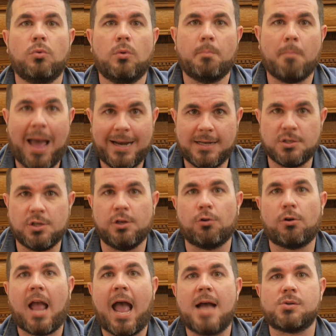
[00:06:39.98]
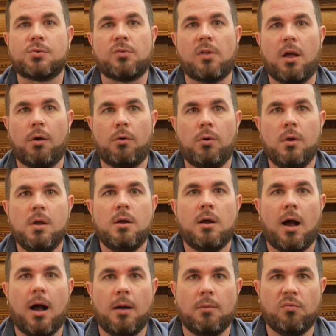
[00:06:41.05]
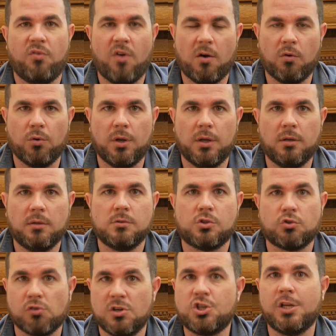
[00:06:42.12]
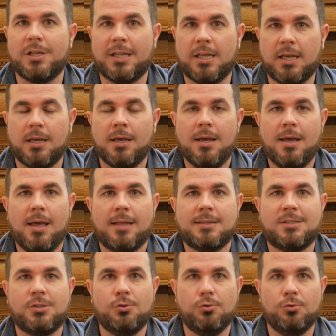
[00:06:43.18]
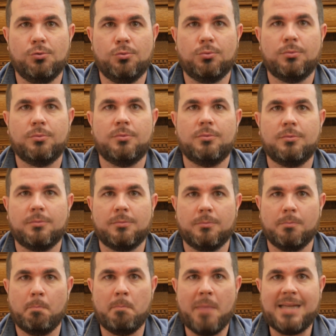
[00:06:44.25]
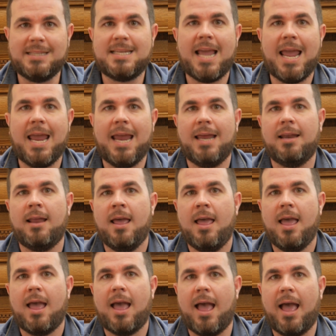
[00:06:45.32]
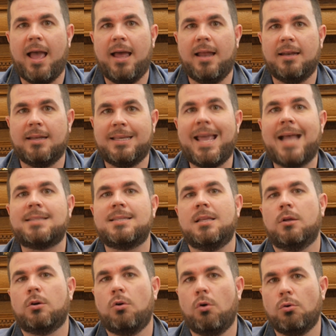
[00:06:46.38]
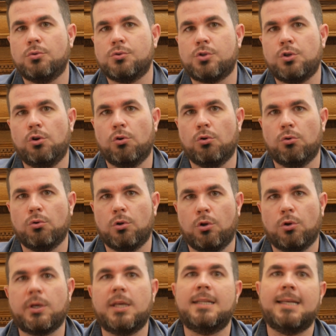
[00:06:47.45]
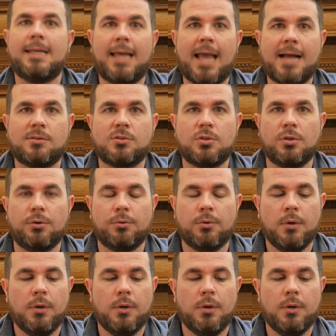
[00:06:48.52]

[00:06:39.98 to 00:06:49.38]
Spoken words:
managing your cash flow very stringently to maintain and get to the goals you're looking to get to.